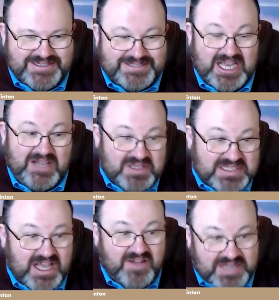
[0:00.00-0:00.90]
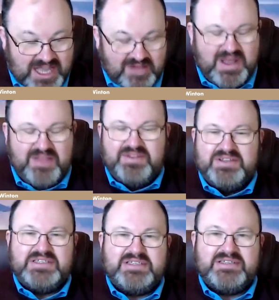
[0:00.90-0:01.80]
to help yourself and help
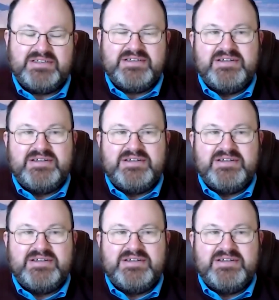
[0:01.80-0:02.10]
others,